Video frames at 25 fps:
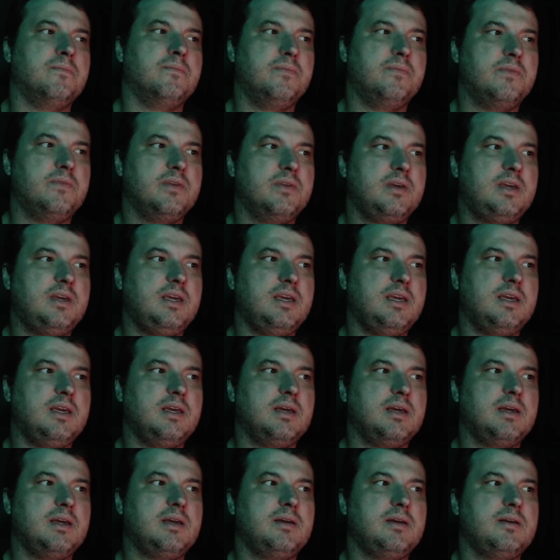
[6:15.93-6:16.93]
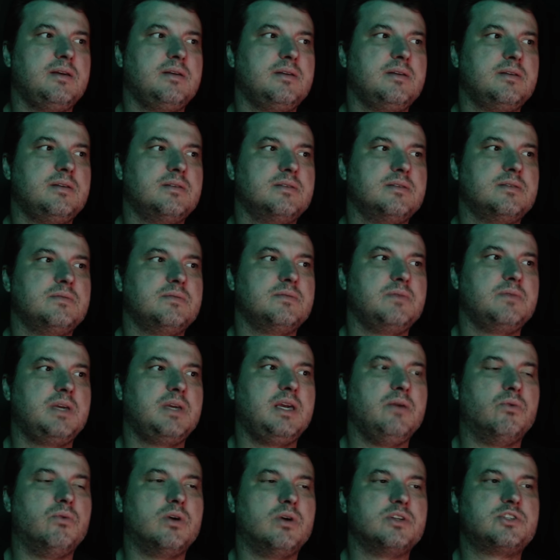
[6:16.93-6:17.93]
he he
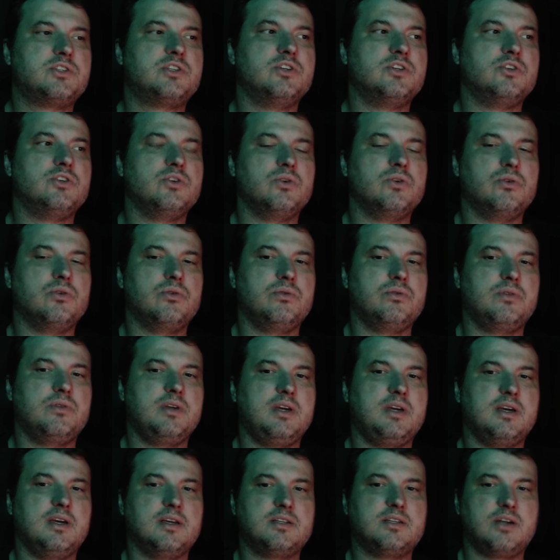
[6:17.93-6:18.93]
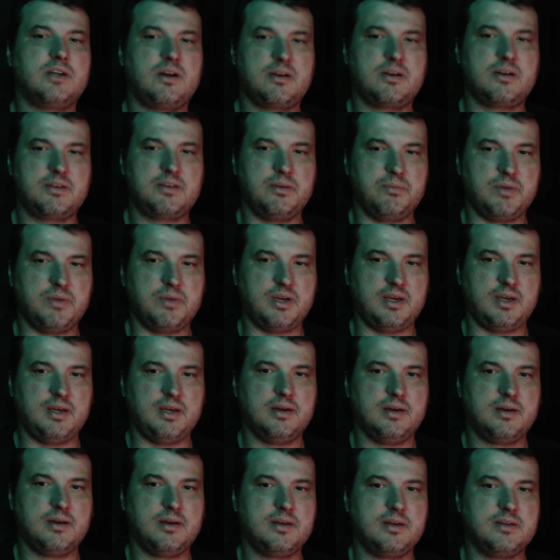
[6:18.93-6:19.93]
wants to do the talk to me,
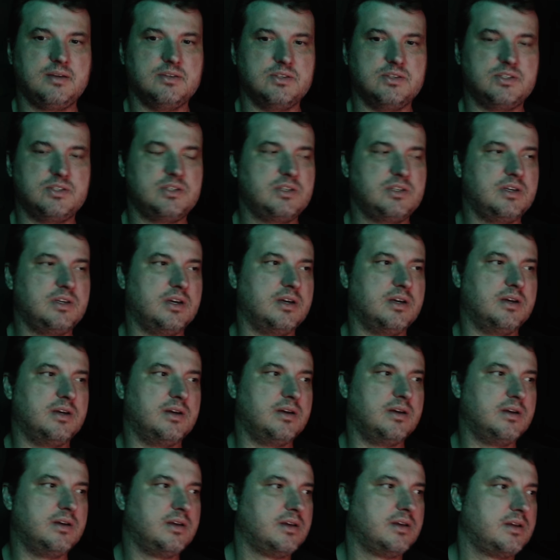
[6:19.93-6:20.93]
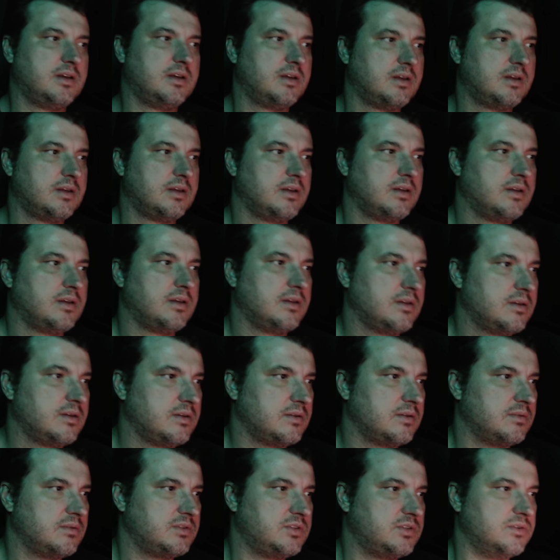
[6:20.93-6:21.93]
because
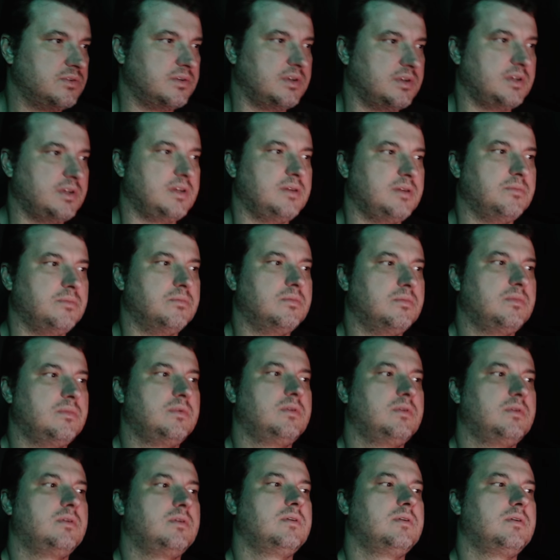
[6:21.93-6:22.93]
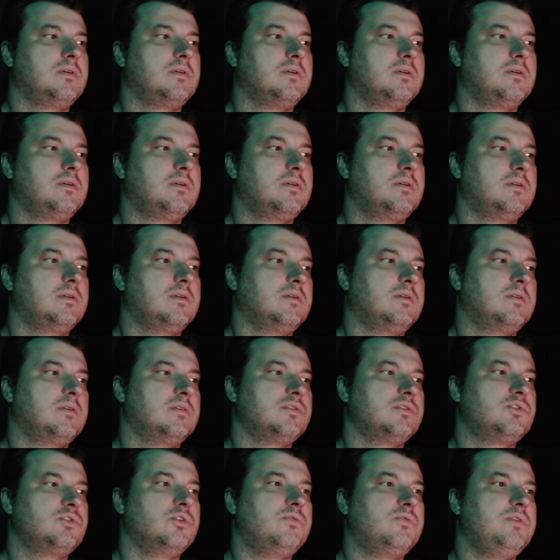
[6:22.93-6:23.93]
what's her name?
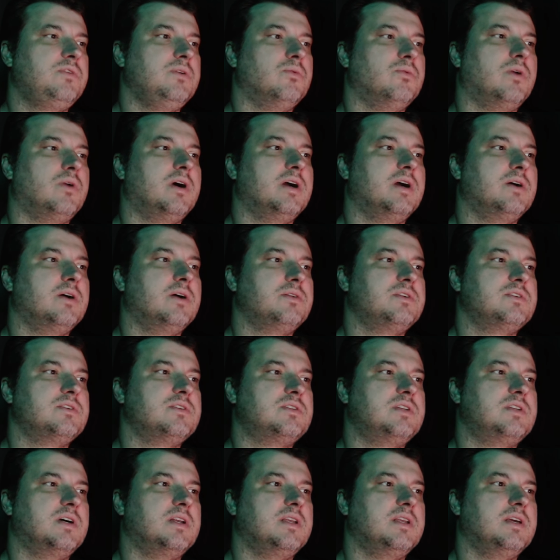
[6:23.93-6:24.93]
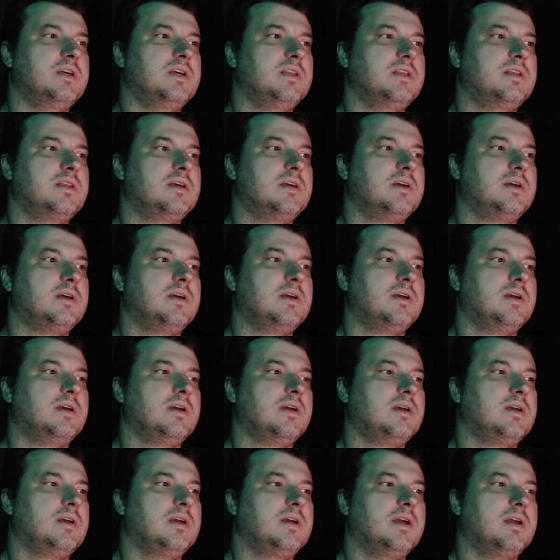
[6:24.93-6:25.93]
Sophie Wilde has done it,
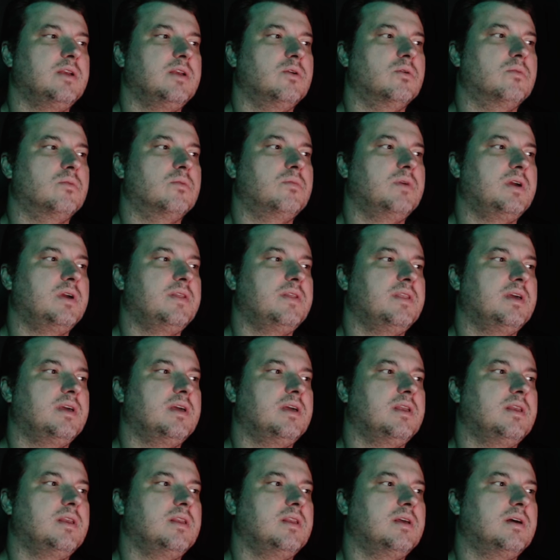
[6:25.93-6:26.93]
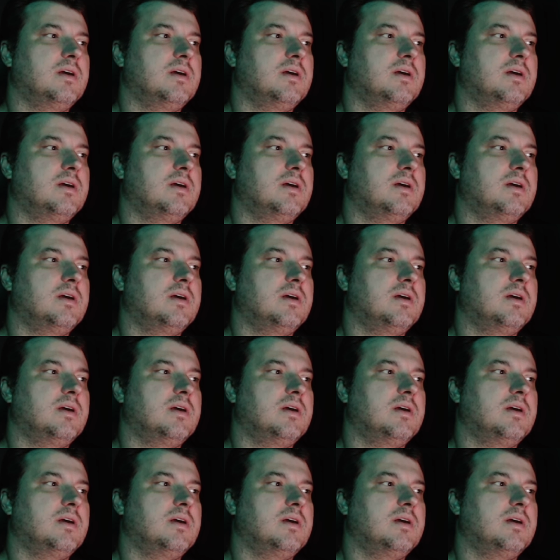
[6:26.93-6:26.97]
and then